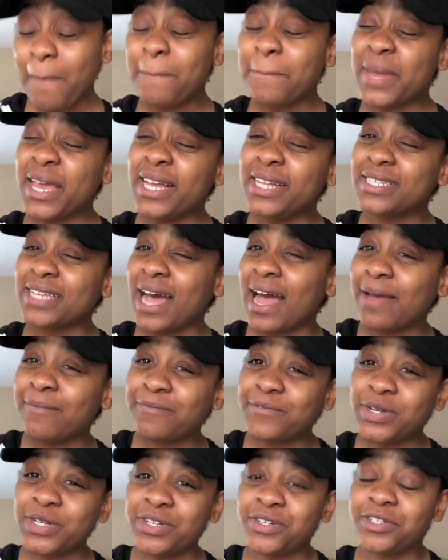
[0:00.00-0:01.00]
Make time
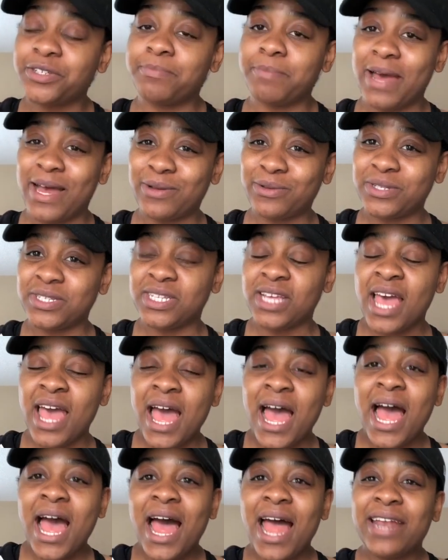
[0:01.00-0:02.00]
for your spouse.
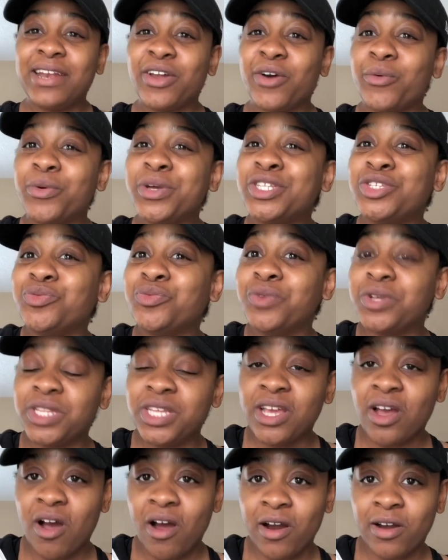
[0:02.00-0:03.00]
I know it's
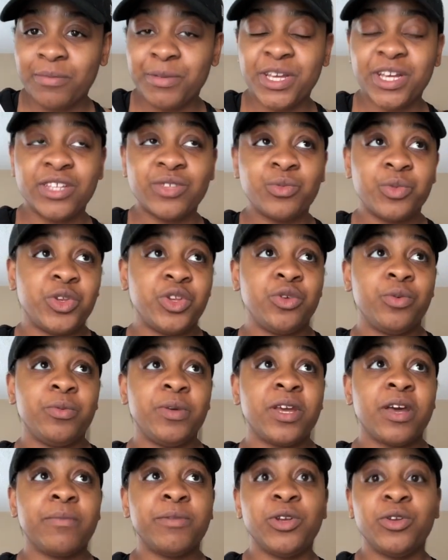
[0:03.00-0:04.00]
really hard because when you
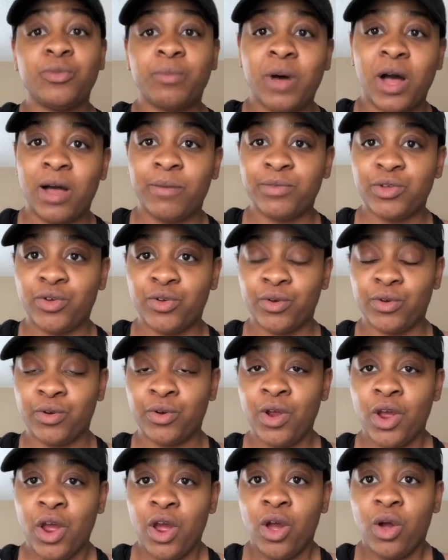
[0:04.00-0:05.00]
become a new mom, you're
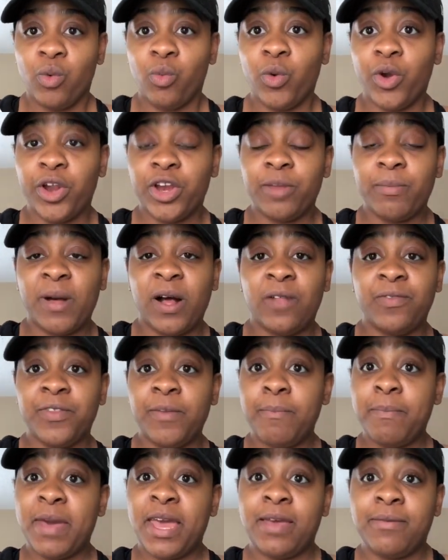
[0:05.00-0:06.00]
worried about the
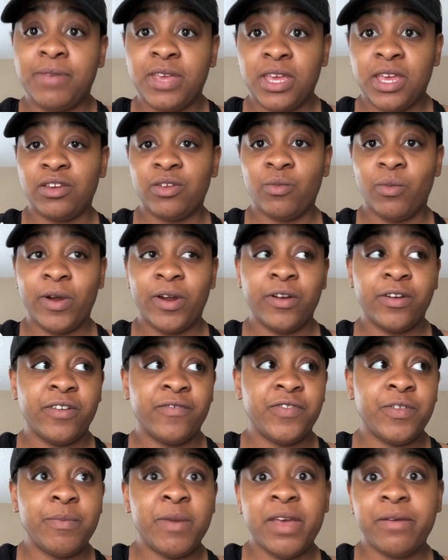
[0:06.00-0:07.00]
baby. Worried
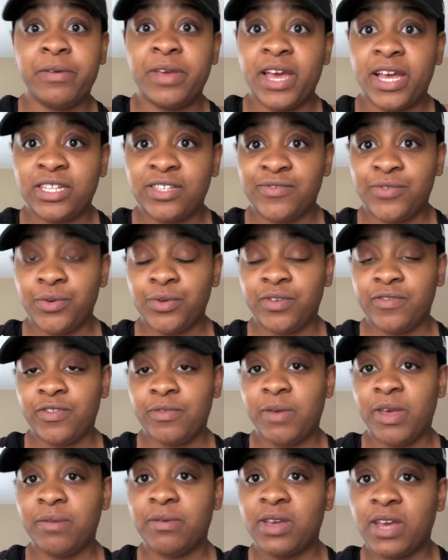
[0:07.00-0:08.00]
if the baby has food, if the
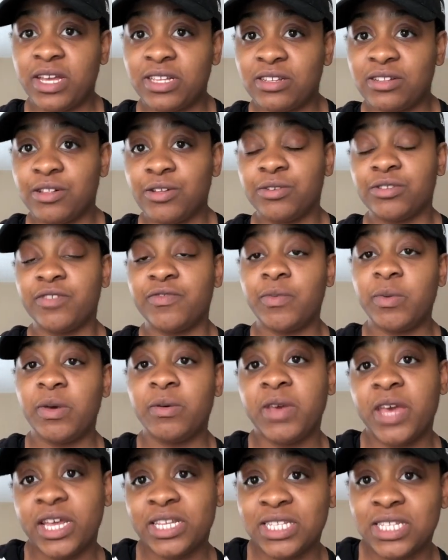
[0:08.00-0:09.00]
baby has clothes, if the
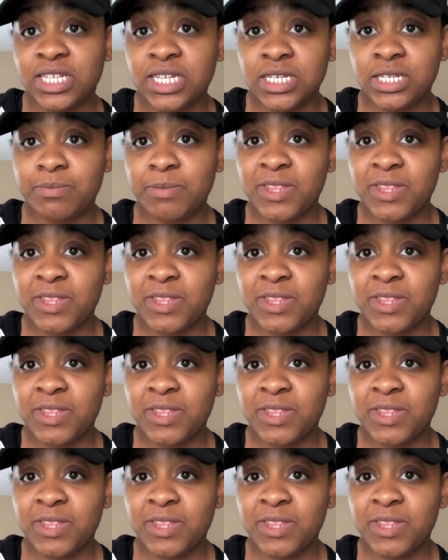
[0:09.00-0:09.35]
baby has this.